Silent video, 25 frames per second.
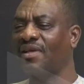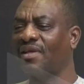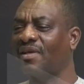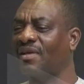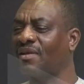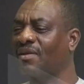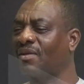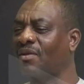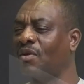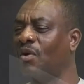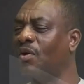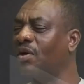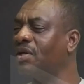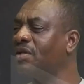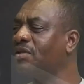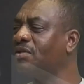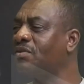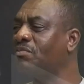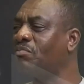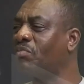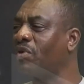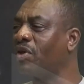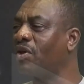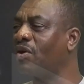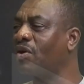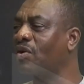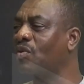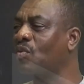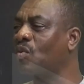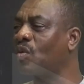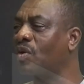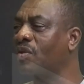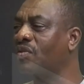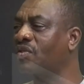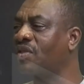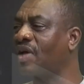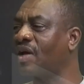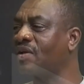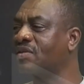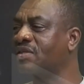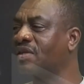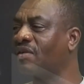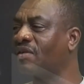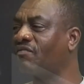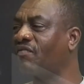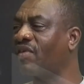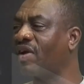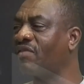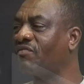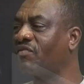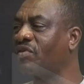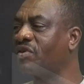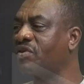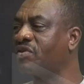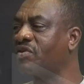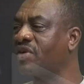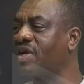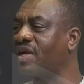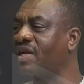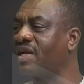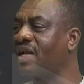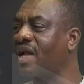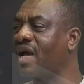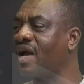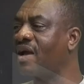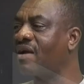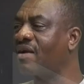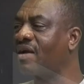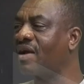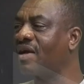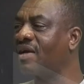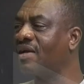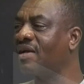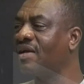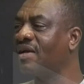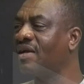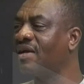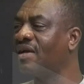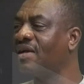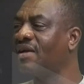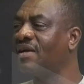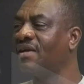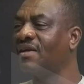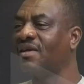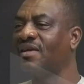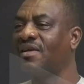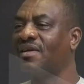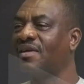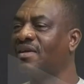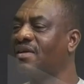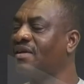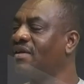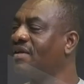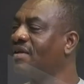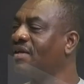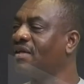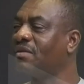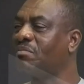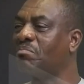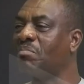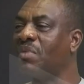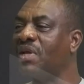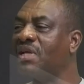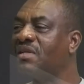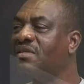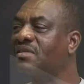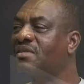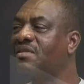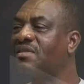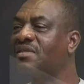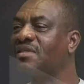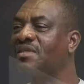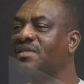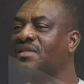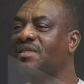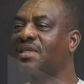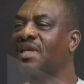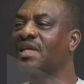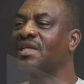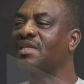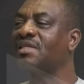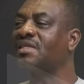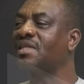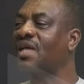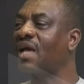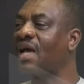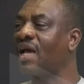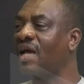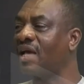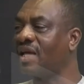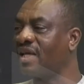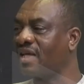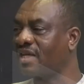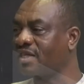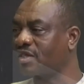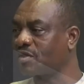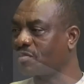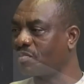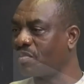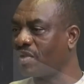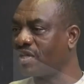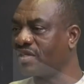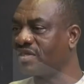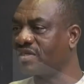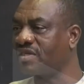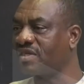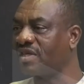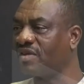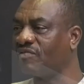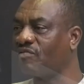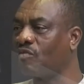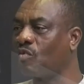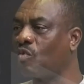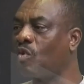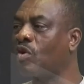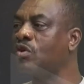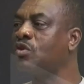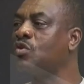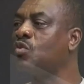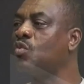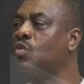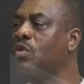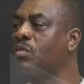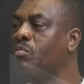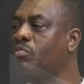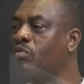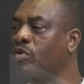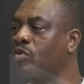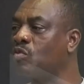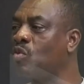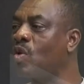going beyond 1,500 naira, it means things are expensive. What do we produce? We are